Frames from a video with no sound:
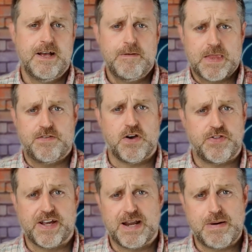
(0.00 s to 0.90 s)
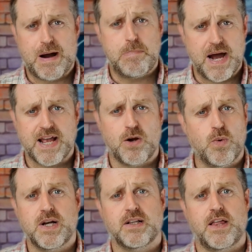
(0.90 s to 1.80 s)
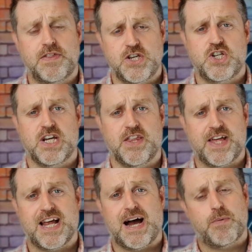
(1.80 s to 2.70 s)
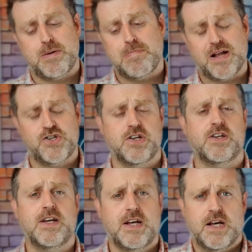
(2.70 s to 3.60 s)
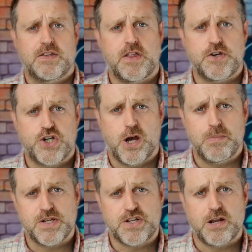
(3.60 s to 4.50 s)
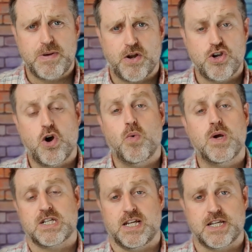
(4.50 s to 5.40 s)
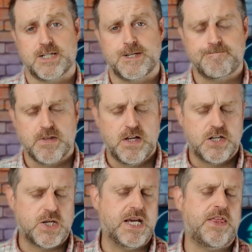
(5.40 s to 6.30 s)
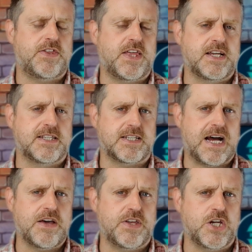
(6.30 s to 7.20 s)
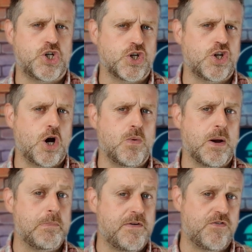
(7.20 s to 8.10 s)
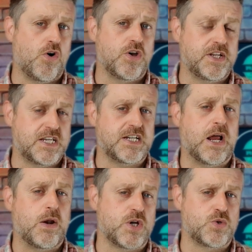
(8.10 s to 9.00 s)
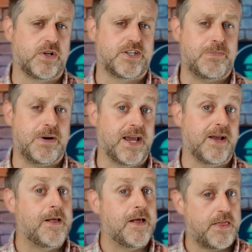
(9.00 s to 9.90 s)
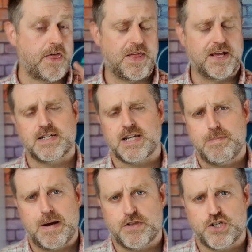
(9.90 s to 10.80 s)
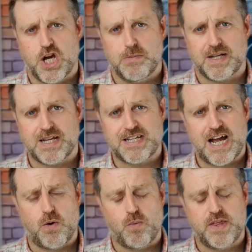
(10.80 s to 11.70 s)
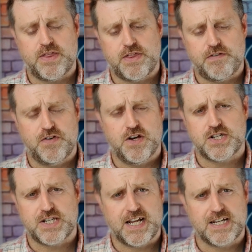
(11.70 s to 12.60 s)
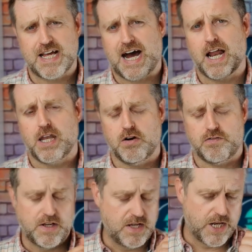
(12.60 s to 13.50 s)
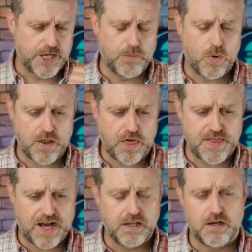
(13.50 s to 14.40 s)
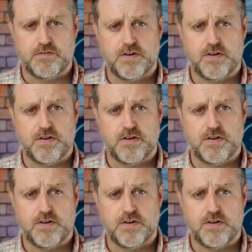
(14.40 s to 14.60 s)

if you're thinking about buying a wheel this year, then I would imagine that the Sherman is going to be on your wish list. So here are the things that I think you should know before you decide which wheel to buy. The things about the Sherman. Let's start with the first things that I love. Number 1, the thing that I love